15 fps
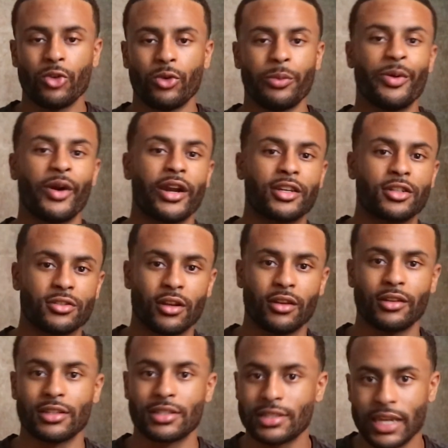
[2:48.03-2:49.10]
we practiced
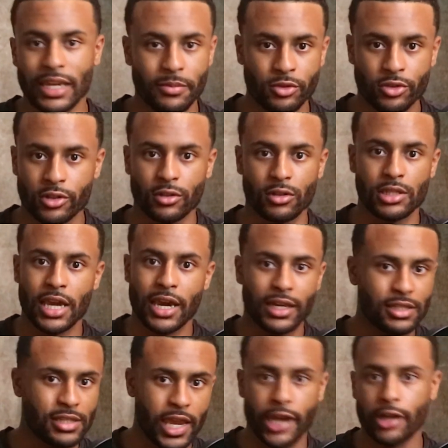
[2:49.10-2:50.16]
on the same drills how
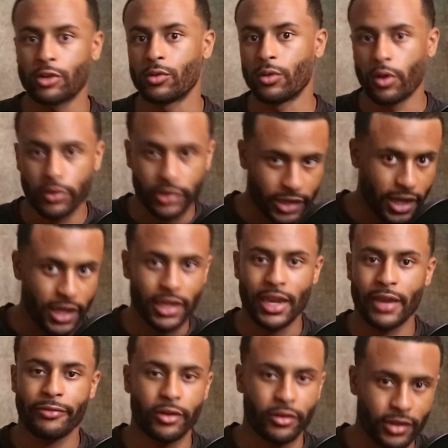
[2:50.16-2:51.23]
to tackle day
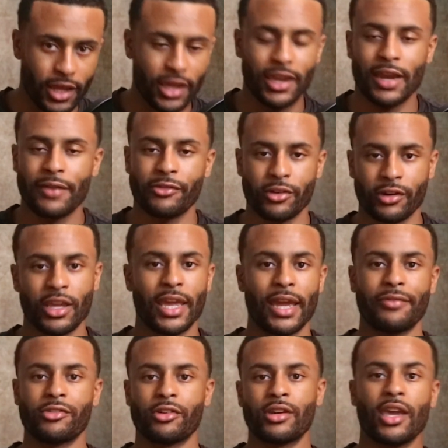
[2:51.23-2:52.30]
after day after day
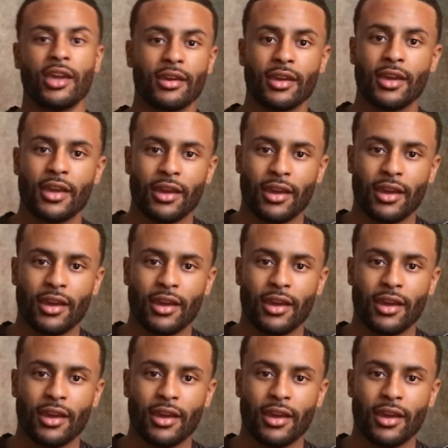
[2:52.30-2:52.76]
after day